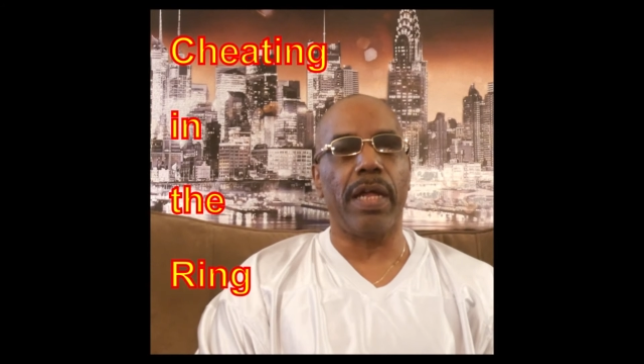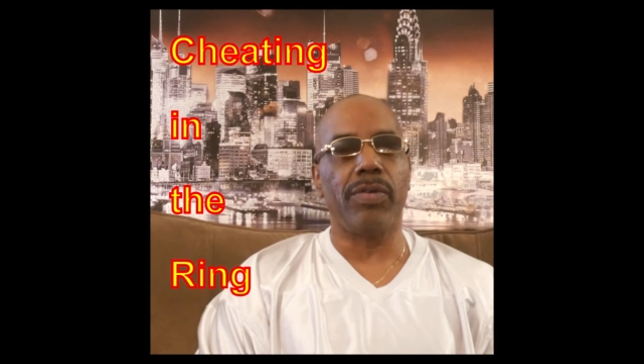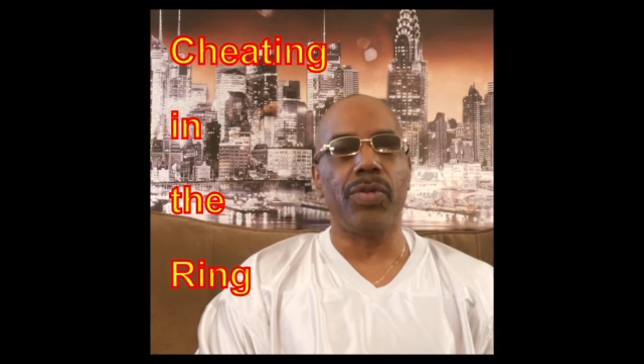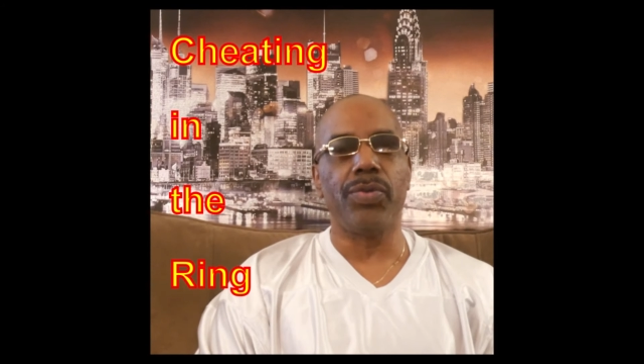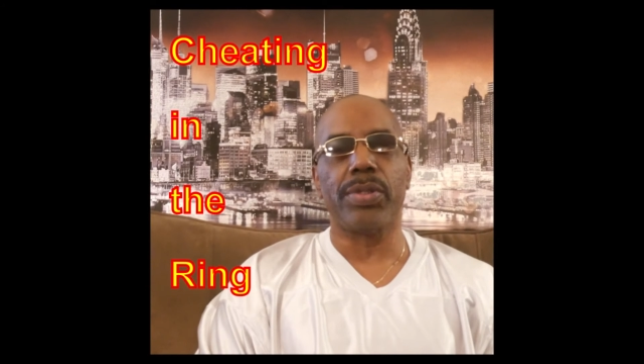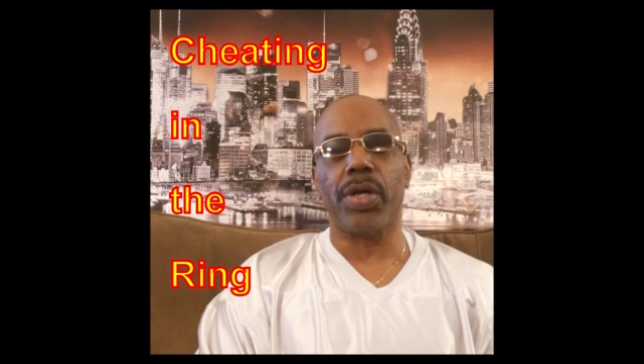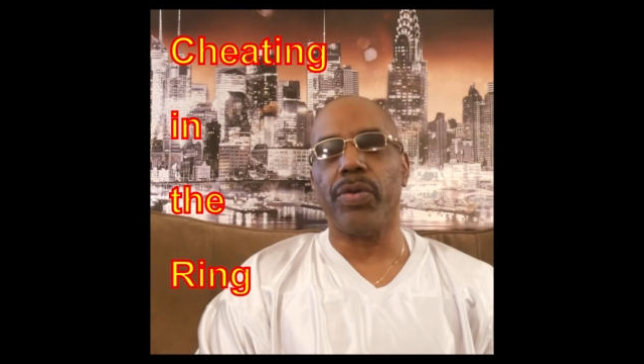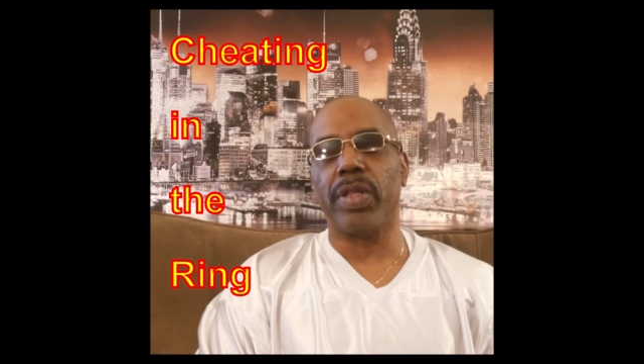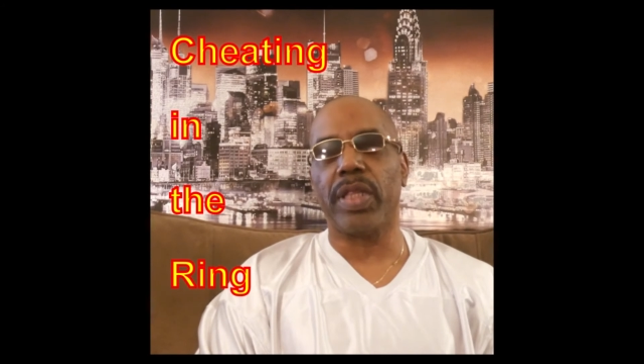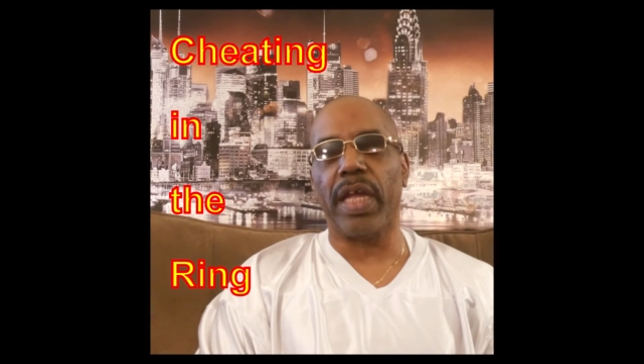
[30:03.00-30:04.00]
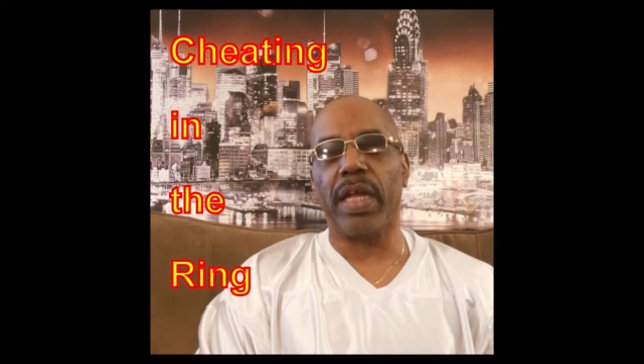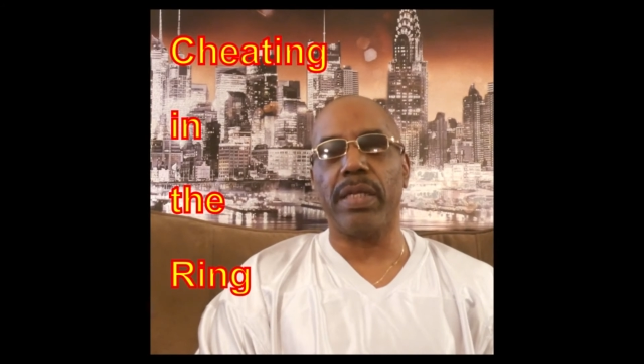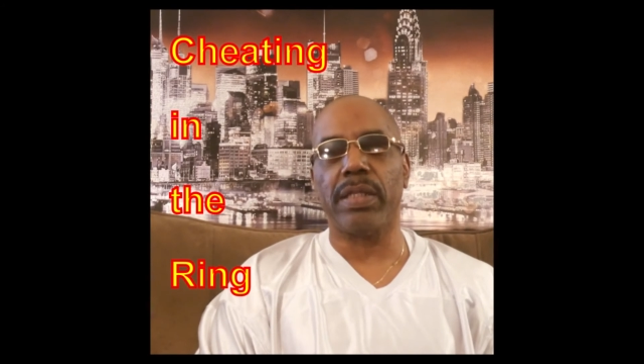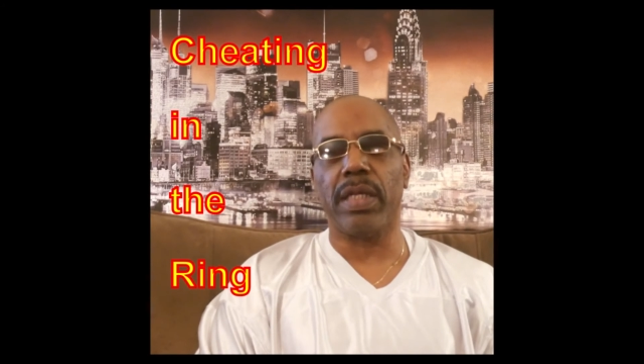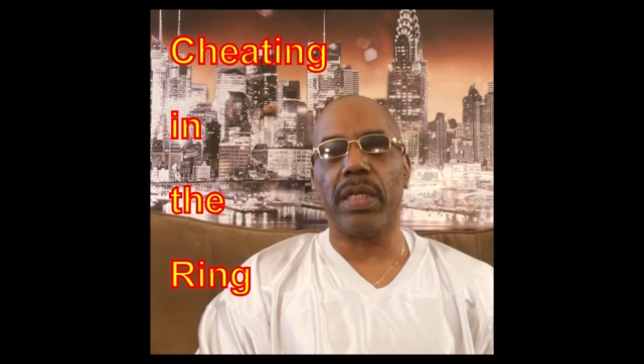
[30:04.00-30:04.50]
do certain
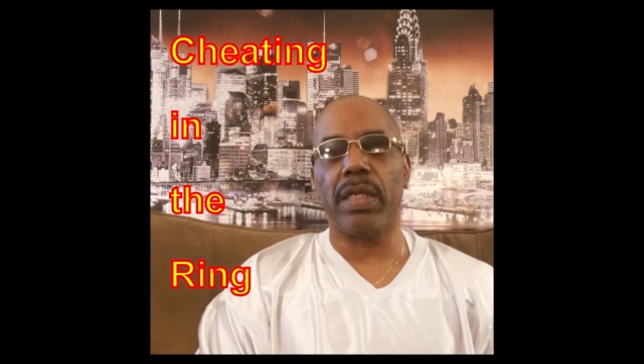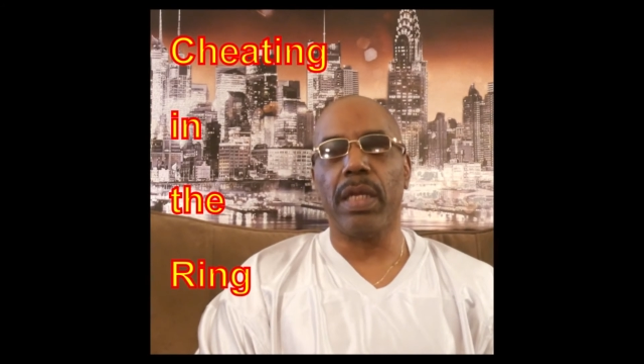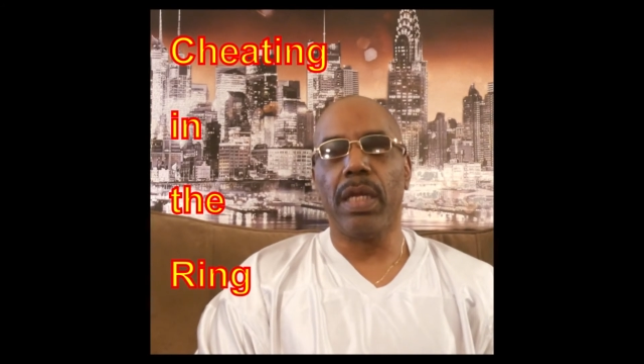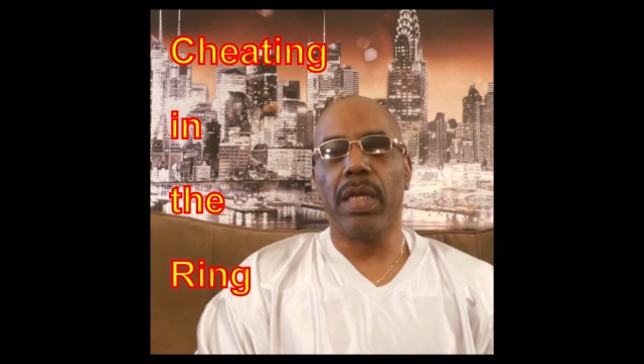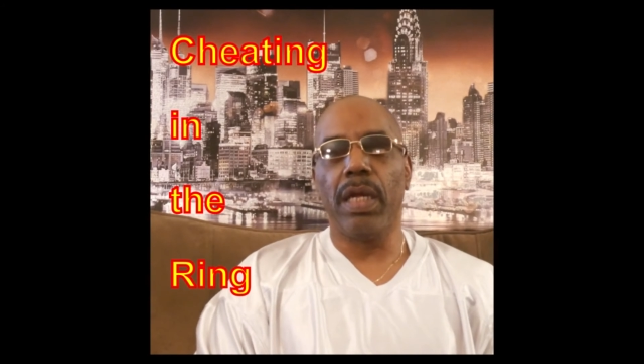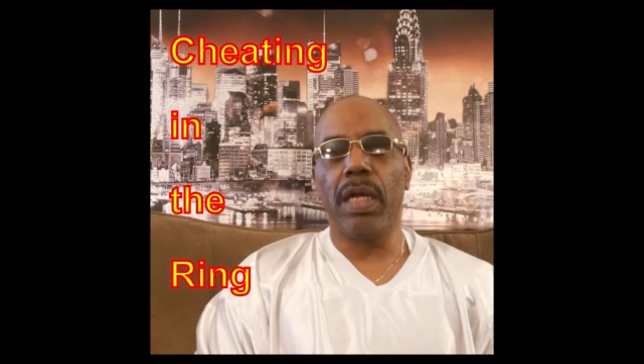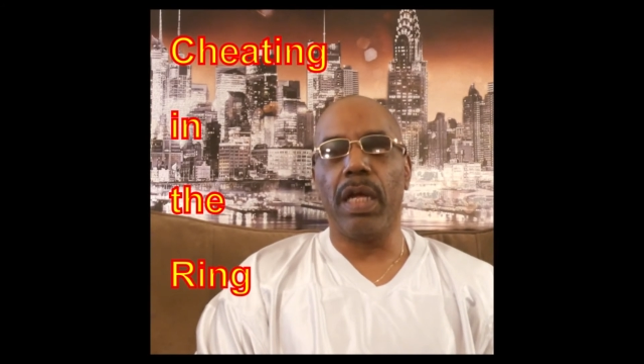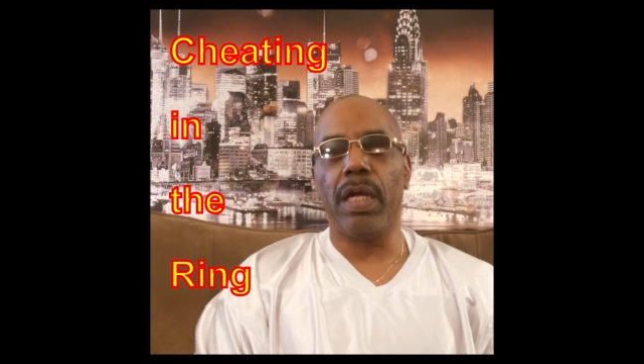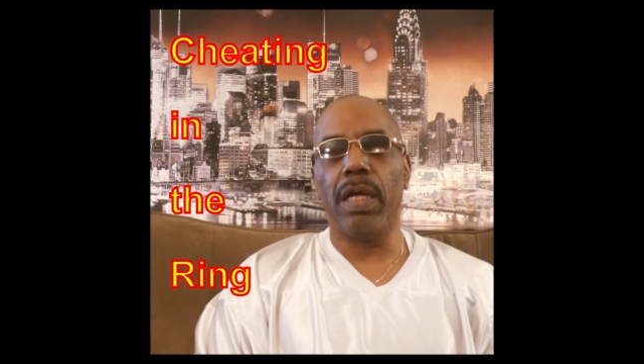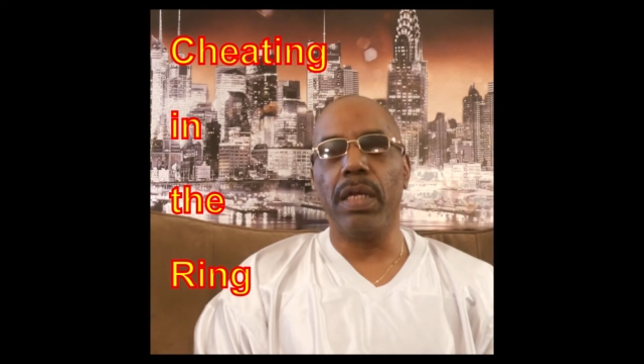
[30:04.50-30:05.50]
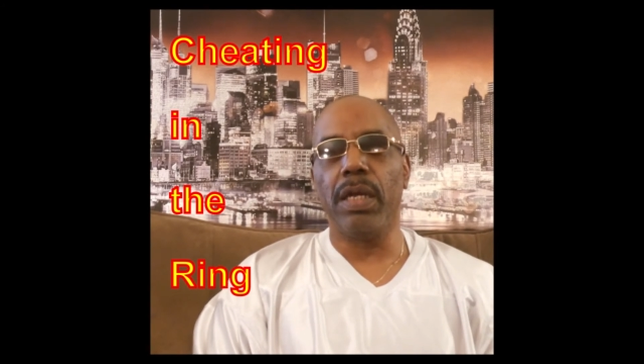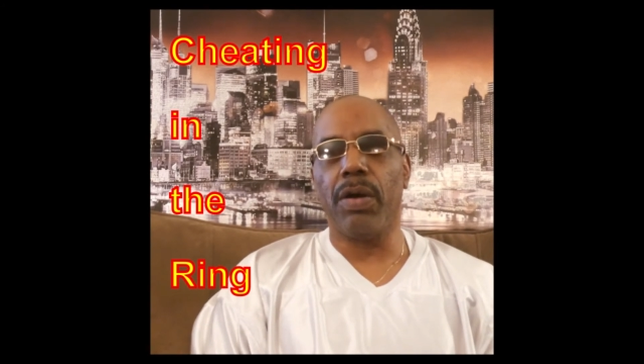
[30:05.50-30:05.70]
things, and you